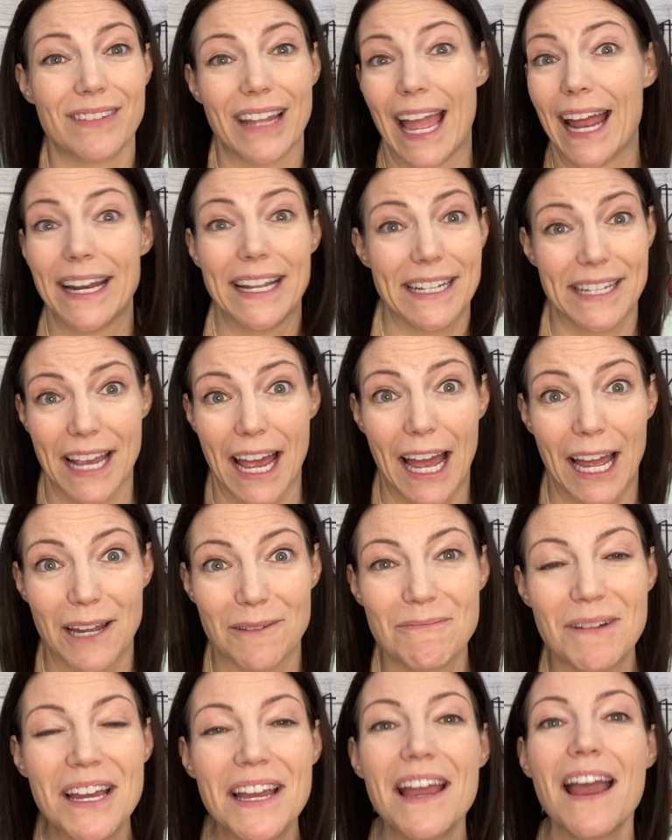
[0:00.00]

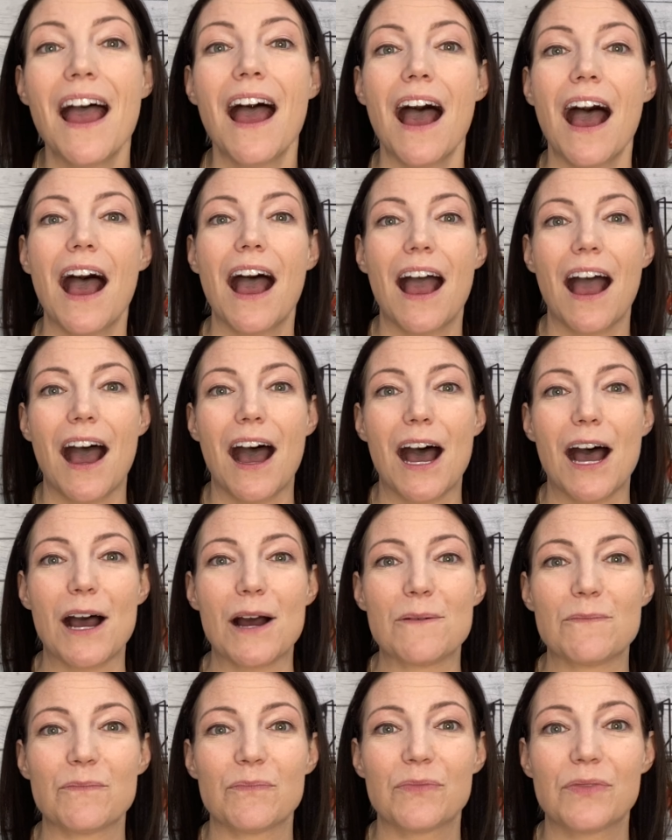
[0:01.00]
anytime.
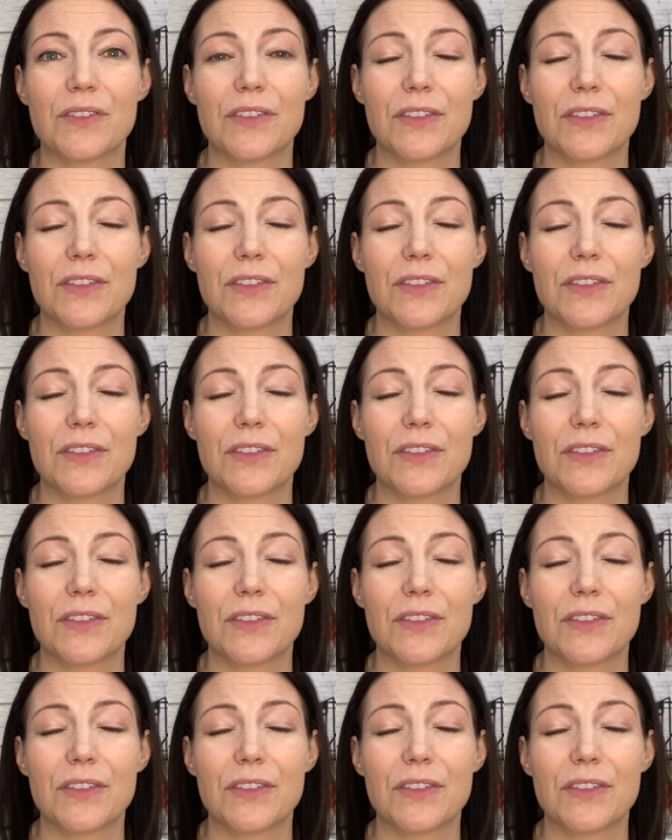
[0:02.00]
The